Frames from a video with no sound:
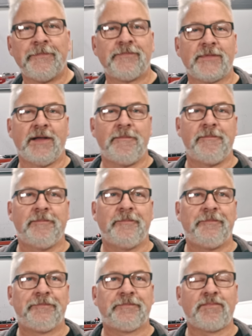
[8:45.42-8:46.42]
explain to
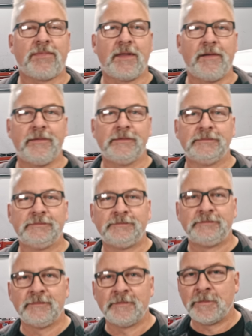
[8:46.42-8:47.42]
people how they work.
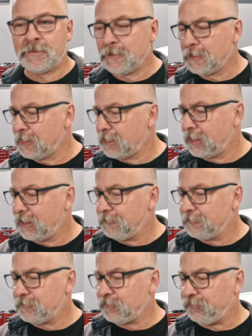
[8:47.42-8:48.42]
For the
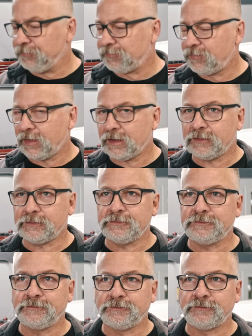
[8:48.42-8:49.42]
unindoctrinated, imagine you've
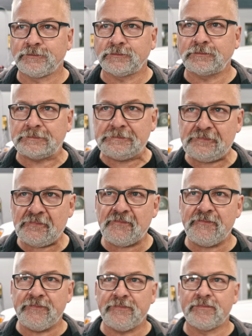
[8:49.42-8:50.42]
never had an off-road
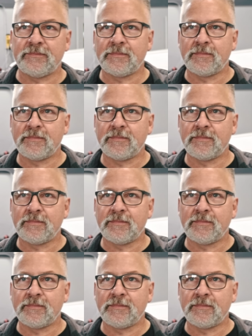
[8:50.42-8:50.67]
truck